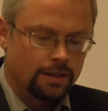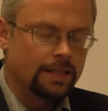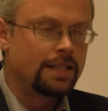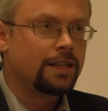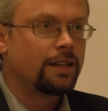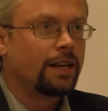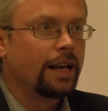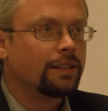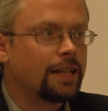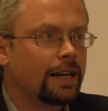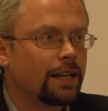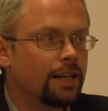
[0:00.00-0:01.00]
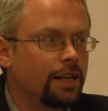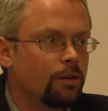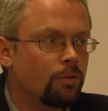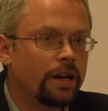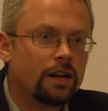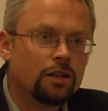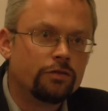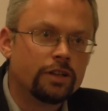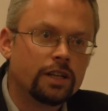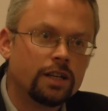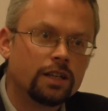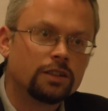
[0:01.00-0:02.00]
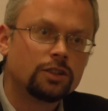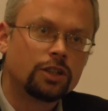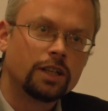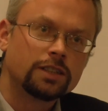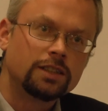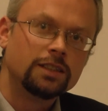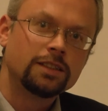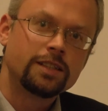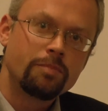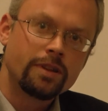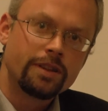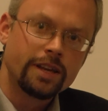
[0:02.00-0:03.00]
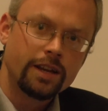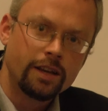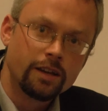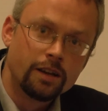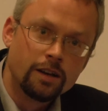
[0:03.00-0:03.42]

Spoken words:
didn't exactly win over the trust and sympathy